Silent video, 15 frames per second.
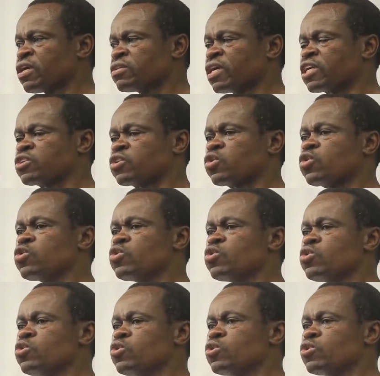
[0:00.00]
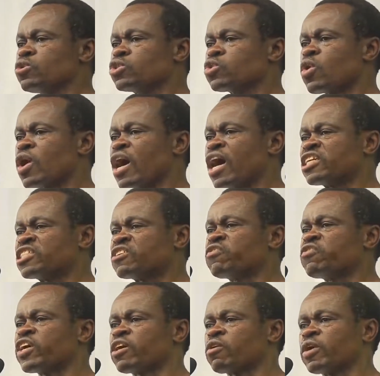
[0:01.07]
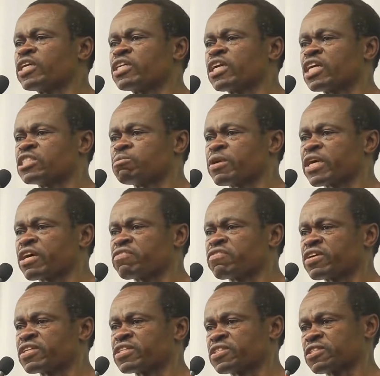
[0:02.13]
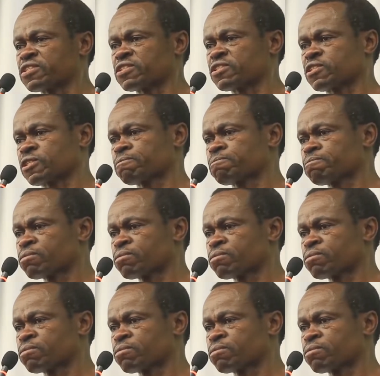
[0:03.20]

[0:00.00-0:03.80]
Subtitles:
that coups were as frequent as breakfast.